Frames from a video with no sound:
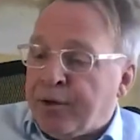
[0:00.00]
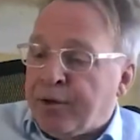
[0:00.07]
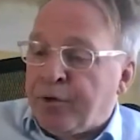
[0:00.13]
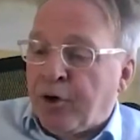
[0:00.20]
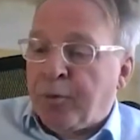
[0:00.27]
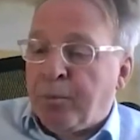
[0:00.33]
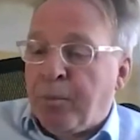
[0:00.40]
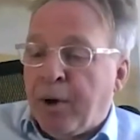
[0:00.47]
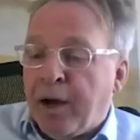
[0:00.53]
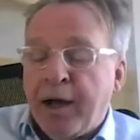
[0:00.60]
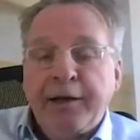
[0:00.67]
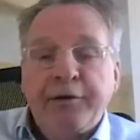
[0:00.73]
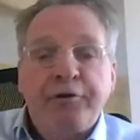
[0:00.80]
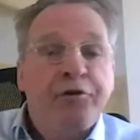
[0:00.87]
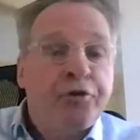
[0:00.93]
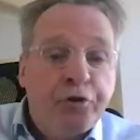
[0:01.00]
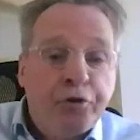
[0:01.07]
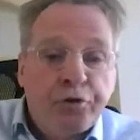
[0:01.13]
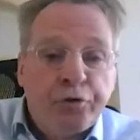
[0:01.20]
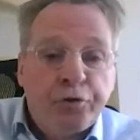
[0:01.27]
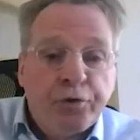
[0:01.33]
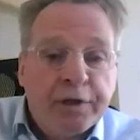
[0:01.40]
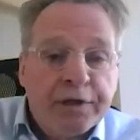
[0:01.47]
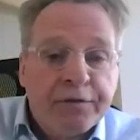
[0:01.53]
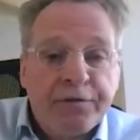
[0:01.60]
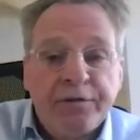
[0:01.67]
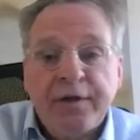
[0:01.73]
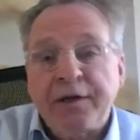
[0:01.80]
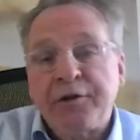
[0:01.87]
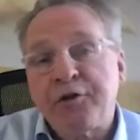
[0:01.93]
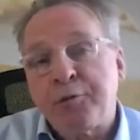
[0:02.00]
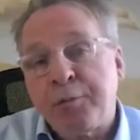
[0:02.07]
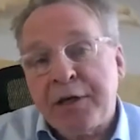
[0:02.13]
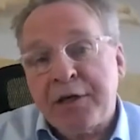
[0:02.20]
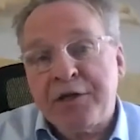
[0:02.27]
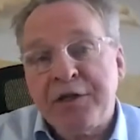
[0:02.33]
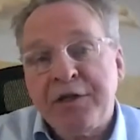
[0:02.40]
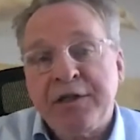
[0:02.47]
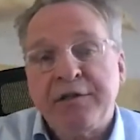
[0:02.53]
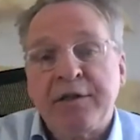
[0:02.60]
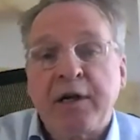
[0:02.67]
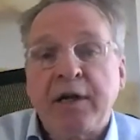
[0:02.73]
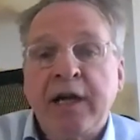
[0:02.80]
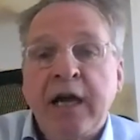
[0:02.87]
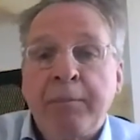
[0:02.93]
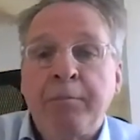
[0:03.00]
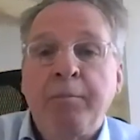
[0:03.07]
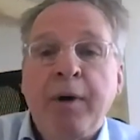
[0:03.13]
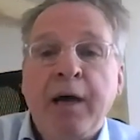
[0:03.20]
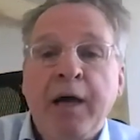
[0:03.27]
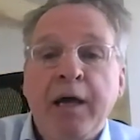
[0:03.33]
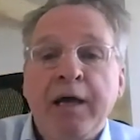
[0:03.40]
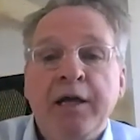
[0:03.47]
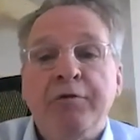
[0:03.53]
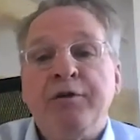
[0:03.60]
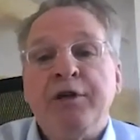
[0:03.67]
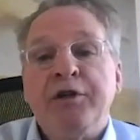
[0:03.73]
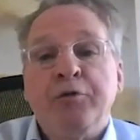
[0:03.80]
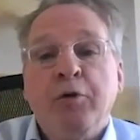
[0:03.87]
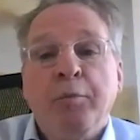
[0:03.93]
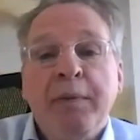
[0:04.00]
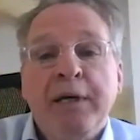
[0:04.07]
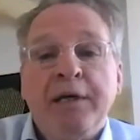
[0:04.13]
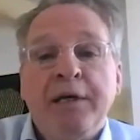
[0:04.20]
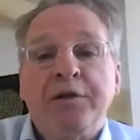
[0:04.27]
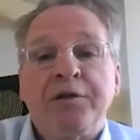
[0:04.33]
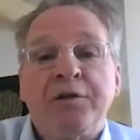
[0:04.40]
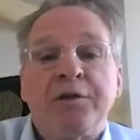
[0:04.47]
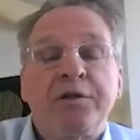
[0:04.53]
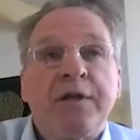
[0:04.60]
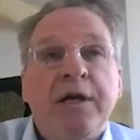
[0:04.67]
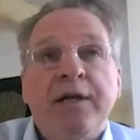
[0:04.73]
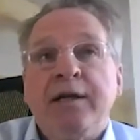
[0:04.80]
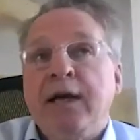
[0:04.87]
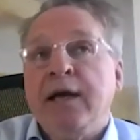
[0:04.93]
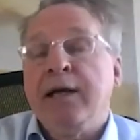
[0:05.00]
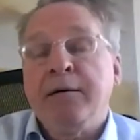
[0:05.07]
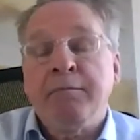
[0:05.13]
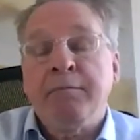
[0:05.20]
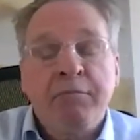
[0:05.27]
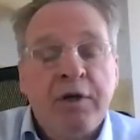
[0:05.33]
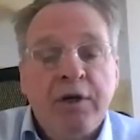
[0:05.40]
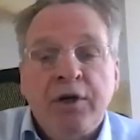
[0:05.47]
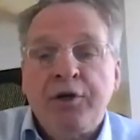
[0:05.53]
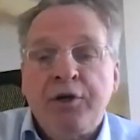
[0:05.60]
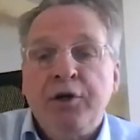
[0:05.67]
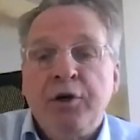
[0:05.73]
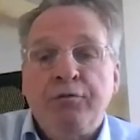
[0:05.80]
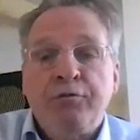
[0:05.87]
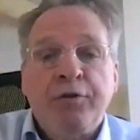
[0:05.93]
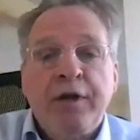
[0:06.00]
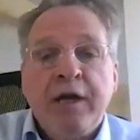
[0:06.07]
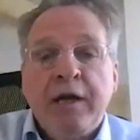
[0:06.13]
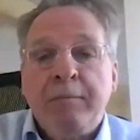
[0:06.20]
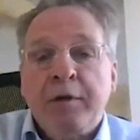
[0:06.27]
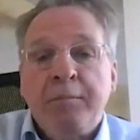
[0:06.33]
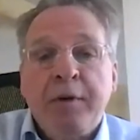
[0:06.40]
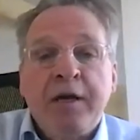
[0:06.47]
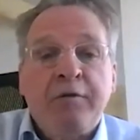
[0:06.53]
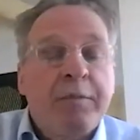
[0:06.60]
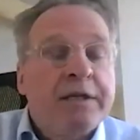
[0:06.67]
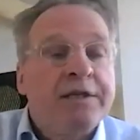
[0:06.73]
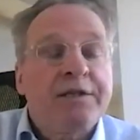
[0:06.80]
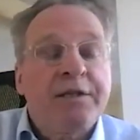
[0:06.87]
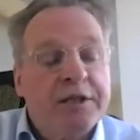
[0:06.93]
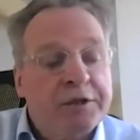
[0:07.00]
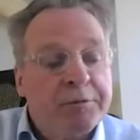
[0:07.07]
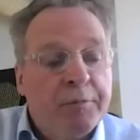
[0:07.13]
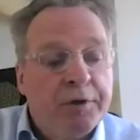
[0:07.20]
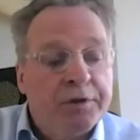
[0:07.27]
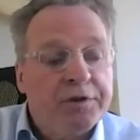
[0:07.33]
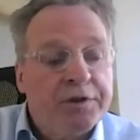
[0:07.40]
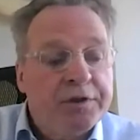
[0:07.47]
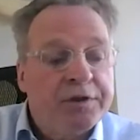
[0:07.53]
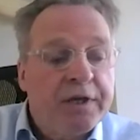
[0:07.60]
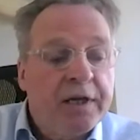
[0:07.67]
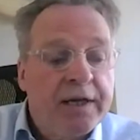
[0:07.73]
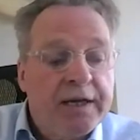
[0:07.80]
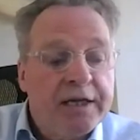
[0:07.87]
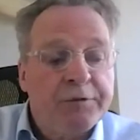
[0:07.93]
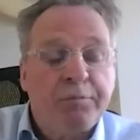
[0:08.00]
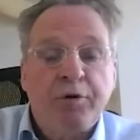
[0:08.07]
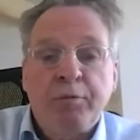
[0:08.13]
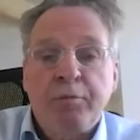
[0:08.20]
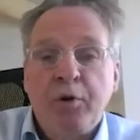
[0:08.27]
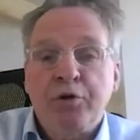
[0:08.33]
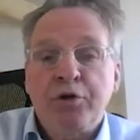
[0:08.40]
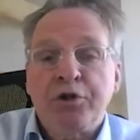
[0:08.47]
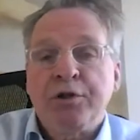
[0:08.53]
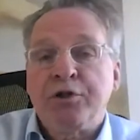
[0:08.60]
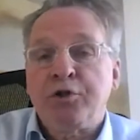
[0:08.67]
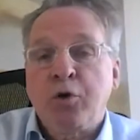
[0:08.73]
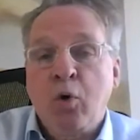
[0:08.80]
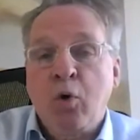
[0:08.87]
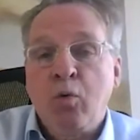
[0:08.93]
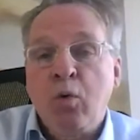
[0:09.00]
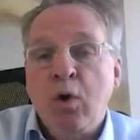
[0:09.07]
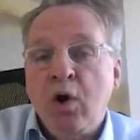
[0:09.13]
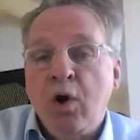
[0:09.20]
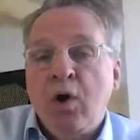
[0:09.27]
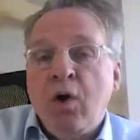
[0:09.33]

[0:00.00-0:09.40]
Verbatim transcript: done by to-do lists and spreadsheets that are kept by individual managers. And, and, you know, for them, it may have been six months since their last promotion. So,